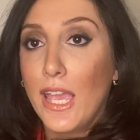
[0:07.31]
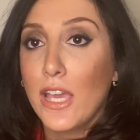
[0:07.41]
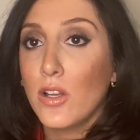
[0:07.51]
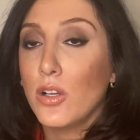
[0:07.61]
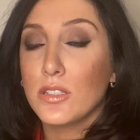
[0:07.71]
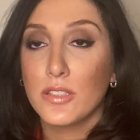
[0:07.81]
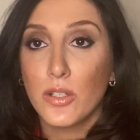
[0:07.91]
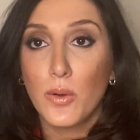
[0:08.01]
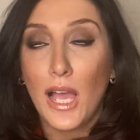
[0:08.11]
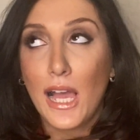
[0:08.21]
and
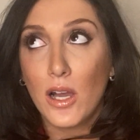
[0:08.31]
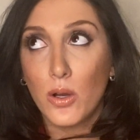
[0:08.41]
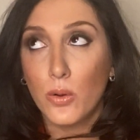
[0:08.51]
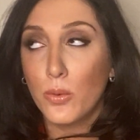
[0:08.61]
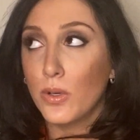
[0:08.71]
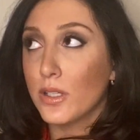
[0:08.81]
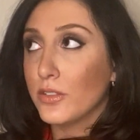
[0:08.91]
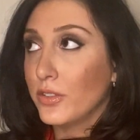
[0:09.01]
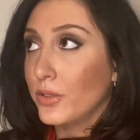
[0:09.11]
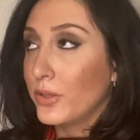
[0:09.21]
also how
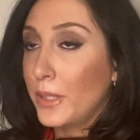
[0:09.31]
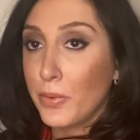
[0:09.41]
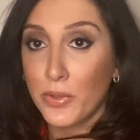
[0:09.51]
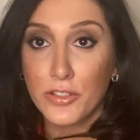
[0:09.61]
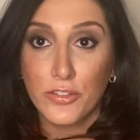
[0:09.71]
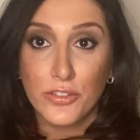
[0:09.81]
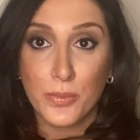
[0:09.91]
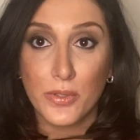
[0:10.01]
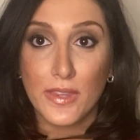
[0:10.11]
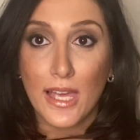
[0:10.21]
to keep a relationship
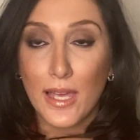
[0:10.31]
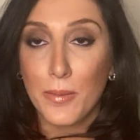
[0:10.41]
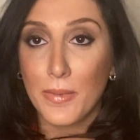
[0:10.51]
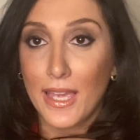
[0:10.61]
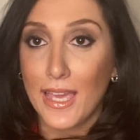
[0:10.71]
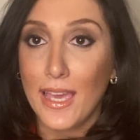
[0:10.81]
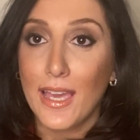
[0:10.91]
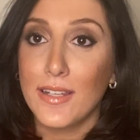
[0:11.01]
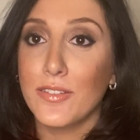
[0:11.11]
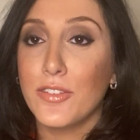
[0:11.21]
with them
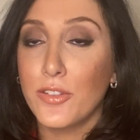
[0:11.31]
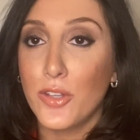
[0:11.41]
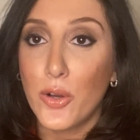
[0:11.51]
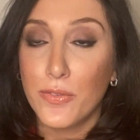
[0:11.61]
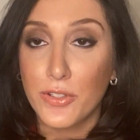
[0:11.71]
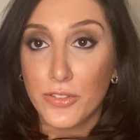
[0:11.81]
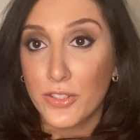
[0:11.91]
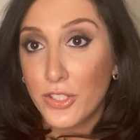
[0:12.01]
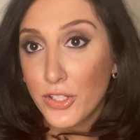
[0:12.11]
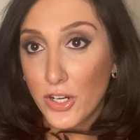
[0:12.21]
and to know if you're
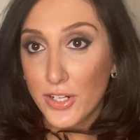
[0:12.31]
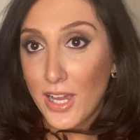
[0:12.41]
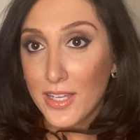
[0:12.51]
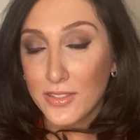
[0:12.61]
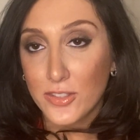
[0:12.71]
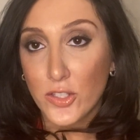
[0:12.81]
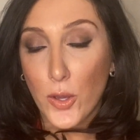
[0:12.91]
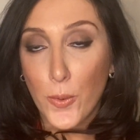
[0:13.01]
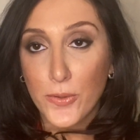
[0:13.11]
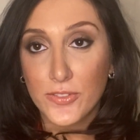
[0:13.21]
secure or not.
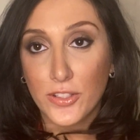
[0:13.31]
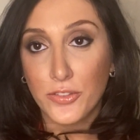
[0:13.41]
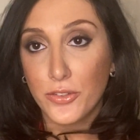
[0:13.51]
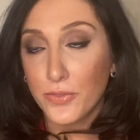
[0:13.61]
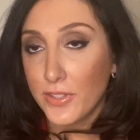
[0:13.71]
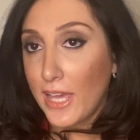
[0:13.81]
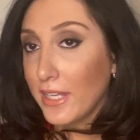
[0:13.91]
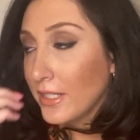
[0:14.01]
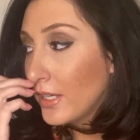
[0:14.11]
So stay tuned for that.